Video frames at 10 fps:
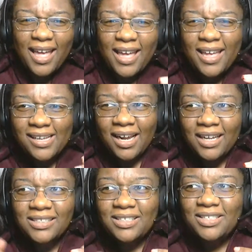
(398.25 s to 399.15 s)

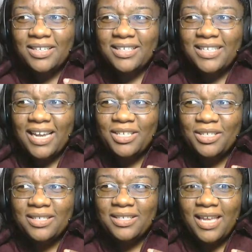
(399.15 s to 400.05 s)
Dangerous. doing
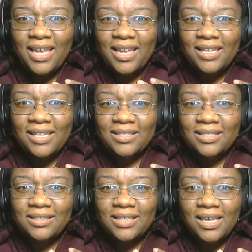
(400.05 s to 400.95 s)
Dangerous
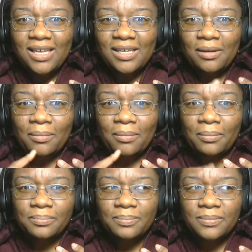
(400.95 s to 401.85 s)
and
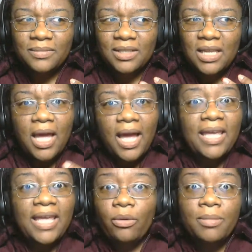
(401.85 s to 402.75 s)
um, I
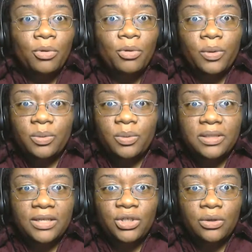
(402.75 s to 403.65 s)
can't remember which ones
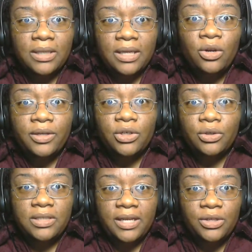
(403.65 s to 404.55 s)
I chose. I know I
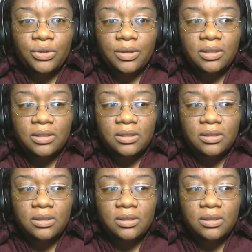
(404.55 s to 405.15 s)
chose Dangerous.